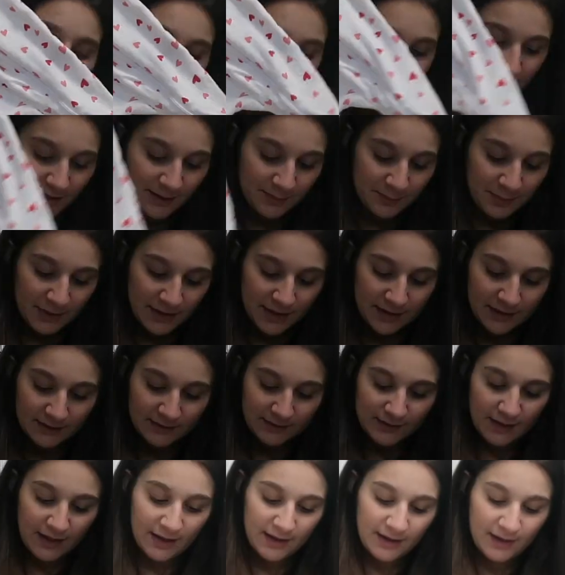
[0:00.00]

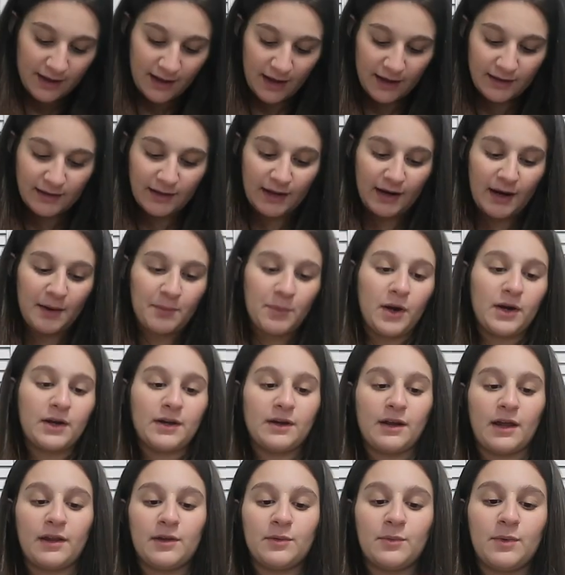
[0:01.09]
sleepies, and then I brought
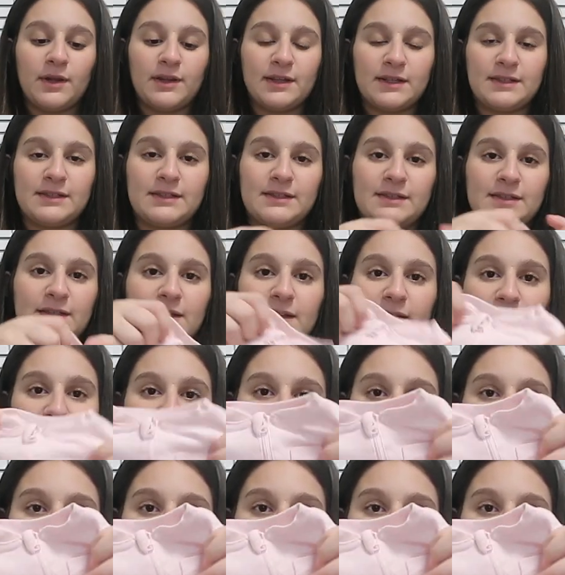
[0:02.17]
another one. This is in the